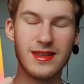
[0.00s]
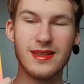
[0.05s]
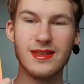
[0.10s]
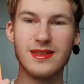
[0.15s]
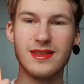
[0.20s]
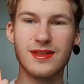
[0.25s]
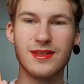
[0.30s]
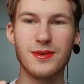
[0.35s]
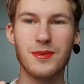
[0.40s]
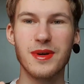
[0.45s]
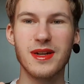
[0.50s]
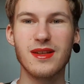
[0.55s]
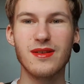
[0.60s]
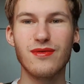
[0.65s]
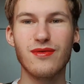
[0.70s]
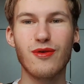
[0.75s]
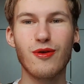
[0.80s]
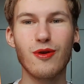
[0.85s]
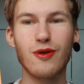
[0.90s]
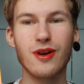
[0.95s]
is the
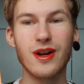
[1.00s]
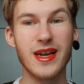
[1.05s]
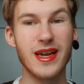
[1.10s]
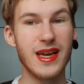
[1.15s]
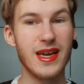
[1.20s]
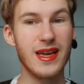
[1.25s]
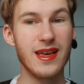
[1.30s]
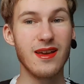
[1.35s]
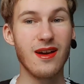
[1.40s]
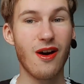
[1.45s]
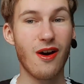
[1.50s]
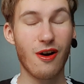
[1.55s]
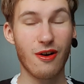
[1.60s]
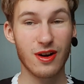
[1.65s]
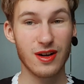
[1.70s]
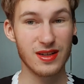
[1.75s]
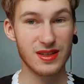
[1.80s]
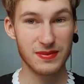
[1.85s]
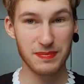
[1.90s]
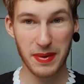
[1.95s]
24A
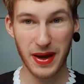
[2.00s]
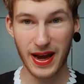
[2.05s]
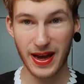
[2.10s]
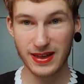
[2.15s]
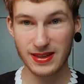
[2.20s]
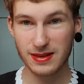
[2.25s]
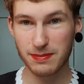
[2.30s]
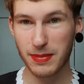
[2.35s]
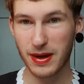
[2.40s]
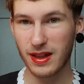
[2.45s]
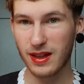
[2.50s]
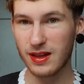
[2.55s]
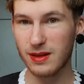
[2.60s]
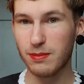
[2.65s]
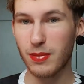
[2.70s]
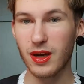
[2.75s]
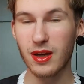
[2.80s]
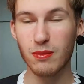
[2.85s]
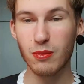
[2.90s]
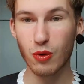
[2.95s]
Artist Pass palette
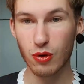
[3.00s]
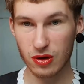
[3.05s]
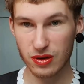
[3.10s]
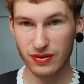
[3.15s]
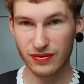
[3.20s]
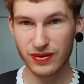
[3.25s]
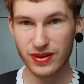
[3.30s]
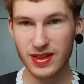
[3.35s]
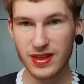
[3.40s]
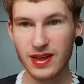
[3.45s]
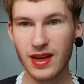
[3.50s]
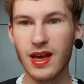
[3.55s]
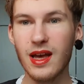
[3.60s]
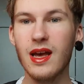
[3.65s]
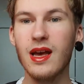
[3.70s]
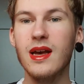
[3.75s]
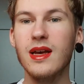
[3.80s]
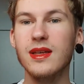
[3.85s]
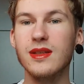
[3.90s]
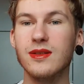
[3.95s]
by Morphe.
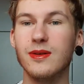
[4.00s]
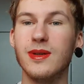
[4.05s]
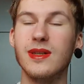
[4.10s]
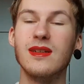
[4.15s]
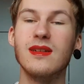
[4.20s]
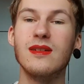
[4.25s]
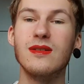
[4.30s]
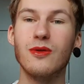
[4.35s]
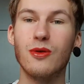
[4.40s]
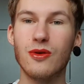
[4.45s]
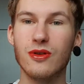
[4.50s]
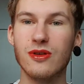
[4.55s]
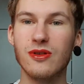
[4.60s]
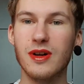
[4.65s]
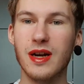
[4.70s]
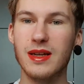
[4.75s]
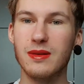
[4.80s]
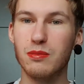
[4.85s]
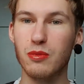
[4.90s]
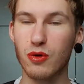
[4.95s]
So I did an order
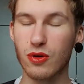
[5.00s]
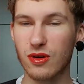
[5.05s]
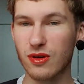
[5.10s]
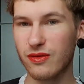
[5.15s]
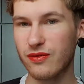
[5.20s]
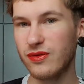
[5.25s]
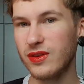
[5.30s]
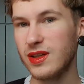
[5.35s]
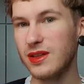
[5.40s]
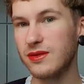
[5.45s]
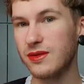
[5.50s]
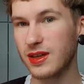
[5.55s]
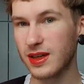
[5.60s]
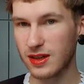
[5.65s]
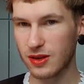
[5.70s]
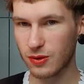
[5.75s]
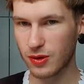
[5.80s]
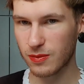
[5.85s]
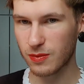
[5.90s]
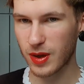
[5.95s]
at Morphe
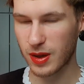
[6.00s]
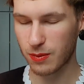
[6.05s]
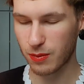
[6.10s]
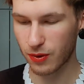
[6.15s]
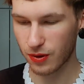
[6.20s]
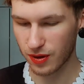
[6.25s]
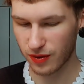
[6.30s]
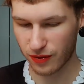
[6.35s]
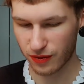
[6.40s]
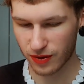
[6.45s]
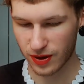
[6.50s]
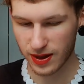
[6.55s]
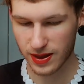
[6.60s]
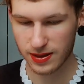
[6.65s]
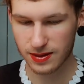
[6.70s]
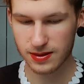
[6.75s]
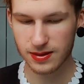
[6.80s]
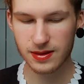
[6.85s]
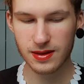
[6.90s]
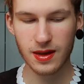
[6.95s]
together with my
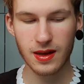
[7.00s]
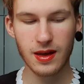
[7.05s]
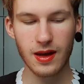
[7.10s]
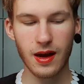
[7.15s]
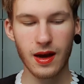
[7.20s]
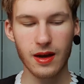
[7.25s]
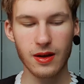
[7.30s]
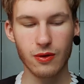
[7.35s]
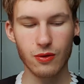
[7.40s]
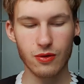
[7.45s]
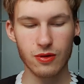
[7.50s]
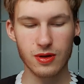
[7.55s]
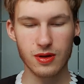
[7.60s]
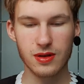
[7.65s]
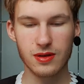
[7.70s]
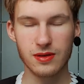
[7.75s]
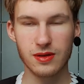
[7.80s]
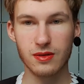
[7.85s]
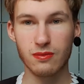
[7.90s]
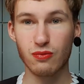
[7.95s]
boyfriend. I
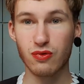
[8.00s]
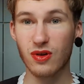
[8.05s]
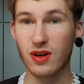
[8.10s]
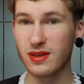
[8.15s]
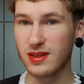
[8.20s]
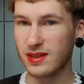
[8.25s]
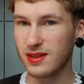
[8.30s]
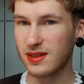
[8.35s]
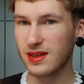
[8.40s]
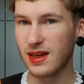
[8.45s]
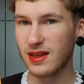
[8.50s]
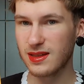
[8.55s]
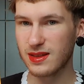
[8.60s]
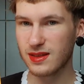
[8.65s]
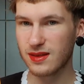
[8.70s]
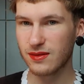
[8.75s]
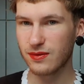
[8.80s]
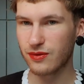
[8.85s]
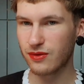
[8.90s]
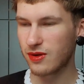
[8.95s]
ordered a brush set
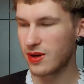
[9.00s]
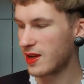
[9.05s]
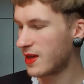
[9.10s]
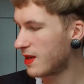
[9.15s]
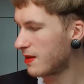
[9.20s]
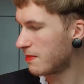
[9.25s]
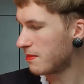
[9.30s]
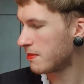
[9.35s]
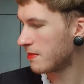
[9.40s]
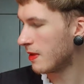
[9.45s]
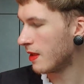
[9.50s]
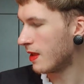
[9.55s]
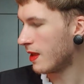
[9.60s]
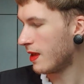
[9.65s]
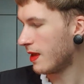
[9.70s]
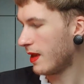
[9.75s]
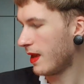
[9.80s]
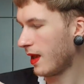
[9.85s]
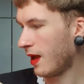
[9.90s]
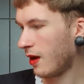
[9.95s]
for him.
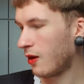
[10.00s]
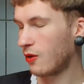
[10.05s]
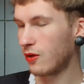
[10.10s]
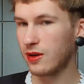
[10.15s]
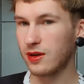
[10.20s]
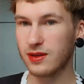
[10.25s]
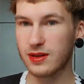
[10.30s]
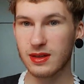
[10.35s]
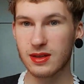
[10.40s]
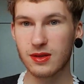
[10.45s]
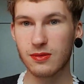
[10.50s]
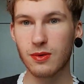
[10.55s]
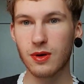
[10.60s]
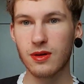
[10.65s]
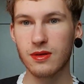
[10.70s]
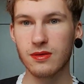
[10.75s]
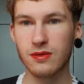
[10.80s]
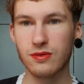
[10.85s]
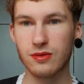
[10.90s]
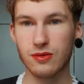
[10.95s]
I ordered this
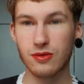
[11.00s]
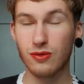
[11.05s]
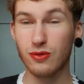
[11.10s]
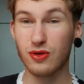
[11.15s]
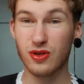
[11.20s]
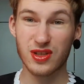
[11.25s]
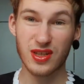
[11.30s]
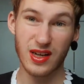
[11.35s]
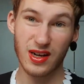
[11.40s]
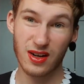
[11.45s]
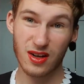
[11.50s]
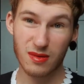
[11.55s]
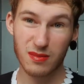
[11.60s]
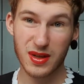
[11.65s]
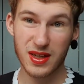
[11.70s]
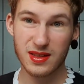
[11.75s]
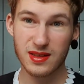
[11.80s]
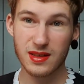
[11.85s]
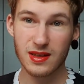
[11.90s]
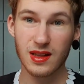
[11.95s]
one to share
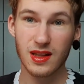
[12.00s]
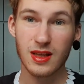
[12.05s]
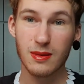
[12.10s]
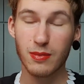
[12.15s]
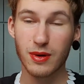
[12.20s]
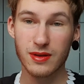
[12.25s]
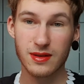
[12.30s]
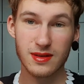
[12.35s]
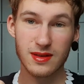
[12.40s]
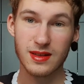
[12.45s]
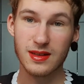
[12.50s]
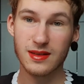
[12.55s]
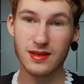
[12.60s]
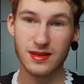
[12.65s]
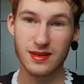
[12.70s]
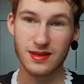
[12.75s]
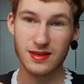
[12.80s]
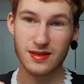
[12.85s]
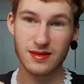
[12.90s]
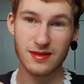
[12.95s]
basically, but
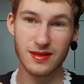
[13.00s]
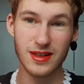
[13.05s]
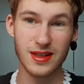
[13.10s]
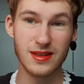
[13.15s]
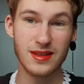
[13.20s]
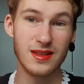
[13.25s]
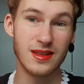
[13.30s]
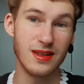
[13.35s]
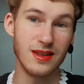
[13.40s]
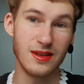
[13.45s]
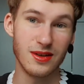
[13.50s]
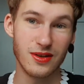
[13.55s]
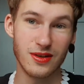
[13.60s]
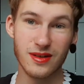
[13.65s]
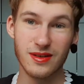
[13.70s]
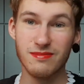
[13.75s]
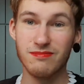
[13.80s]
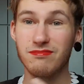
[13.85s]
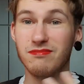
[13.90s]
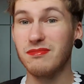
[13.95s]
since it's
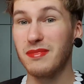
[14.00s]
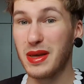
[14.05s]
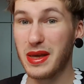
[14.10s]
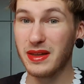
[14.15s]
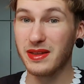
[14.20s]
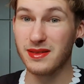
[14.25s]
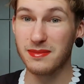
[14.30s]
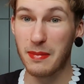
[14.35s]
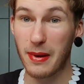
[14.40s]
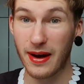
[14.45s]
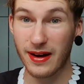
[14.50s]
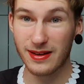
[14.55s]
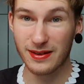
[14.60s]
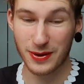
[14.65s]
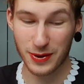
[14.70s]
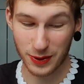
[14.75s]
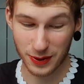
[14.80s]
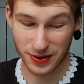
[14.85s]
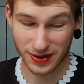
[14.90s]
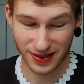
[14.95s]
here, it's mine
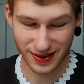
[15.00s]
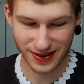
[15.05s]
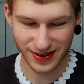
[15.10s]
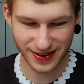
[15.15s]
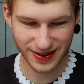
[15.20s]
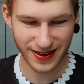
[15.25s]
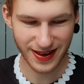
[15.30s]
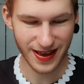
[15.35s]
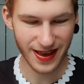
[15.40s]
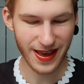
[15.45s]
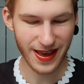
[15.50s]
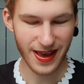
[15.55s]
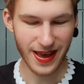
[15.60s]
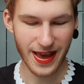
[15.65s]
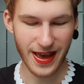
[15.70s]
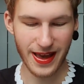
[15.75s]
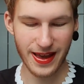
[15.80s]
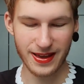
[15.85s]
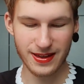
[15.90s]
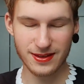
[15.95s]
currently.
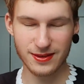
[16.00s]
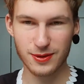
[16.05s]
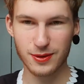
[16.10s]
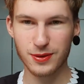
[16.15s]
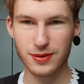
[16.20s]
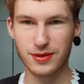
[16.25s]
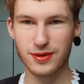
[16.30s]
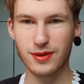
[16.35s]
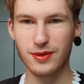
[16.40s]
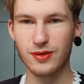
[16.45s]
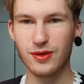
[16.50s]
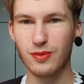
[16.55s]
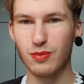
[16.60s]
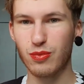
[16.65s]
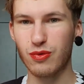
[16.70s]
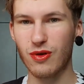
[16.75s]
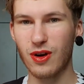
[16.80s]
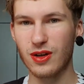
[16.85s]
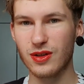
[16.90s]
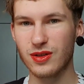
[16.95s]
And also the
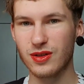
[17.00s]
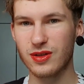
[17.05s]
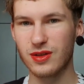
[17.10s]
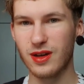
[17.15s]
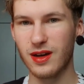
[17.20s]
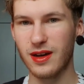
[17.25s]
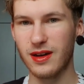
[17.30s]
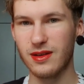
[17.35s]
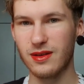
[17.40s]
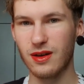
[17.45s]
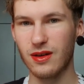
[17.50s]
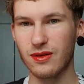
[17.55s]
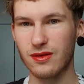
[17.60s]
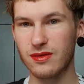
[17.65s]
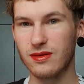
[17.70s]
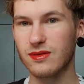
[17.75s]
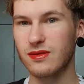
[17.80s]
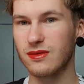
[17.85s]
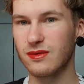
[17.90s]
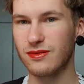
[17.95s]
brush I got
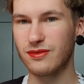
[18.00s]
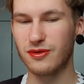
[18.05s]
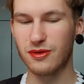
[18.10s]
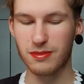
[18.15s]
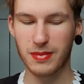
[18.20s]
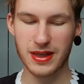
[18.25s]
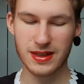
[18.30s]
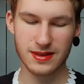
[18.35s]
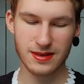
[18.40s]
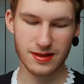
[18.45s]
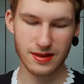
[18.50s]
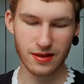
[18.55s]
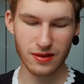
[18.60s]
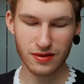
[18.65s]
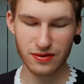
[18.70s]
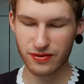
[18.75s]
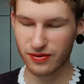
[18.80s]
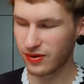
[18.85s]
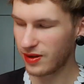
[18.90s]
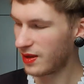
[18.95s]
for
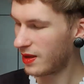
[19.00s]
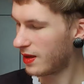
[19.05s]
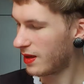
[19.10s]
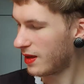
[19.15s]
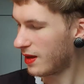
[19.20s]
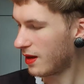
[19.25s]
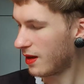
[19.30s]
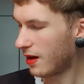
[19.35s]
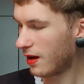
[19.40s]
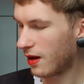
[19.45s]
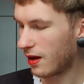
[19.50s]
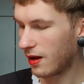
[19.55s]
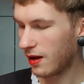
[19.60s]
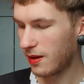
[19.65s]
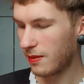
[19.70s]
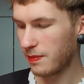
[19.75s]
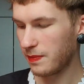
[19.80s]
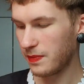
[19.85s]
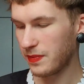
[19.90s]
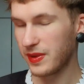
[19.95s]
myself.
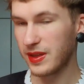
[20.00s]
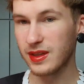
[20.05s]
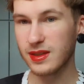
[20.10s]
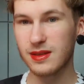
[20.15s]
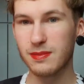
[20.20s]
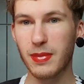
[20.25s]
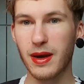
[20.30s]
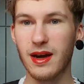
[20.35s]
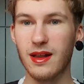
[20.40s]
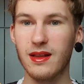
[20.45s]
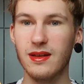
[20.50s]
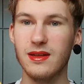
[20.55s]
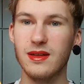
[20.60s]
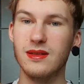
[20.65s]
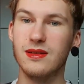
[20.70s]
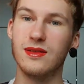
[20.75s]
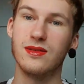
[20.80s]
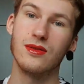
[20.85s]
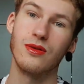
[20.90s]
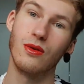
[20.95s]
This palette is
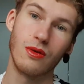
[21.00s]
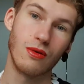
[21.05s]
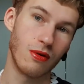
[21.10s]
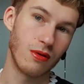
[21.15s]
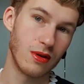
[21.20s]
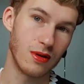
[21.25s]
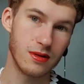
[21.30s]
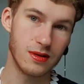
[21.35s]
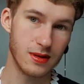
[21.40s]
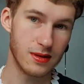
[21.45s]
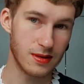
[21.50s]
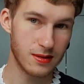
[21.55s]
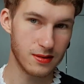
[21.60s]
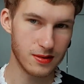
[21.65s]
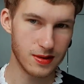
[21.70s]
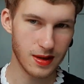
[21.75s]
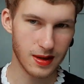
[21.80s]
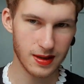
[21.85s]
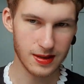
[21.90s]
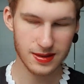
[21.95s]
so gorgeous, you
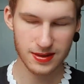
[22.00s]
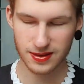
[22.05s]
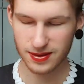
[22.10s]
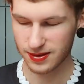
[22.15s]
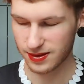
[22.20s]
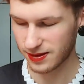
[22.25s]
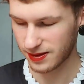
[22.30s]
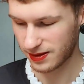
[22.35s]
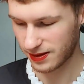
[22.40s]
guys.